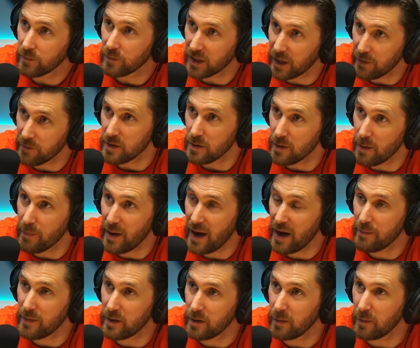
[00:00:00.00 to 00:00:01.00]
give them the
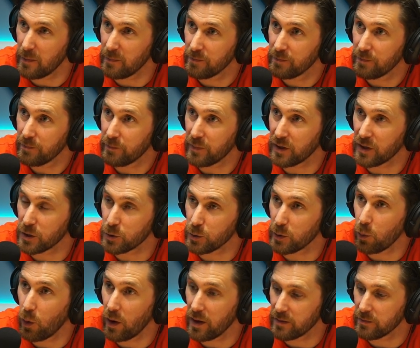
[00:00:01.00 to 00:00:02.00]
bare minimum because we
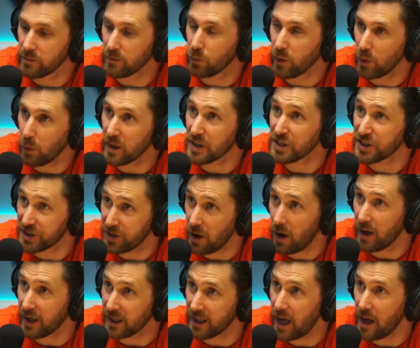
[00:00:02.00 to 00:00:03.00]
want we want to
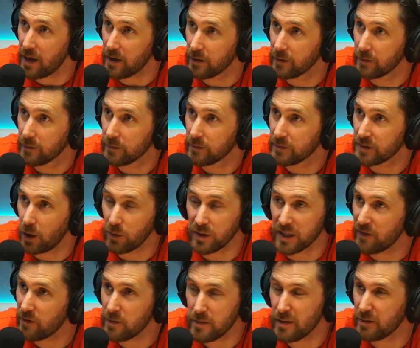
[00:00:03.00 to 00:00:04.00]
start again. Yeah. Don't
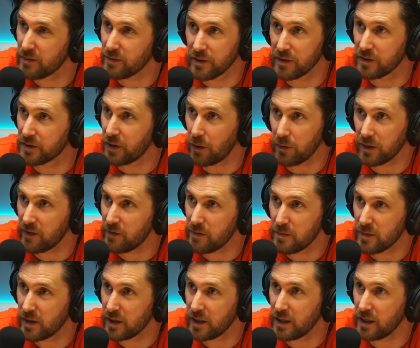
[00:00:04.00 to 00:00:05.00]
give him the don't give
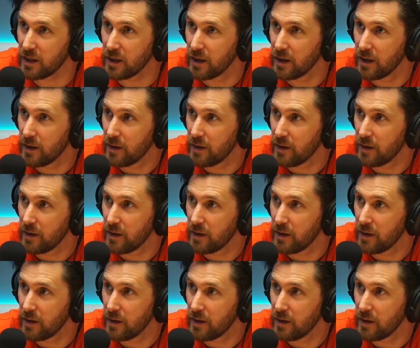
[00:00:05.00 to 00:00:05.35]
him the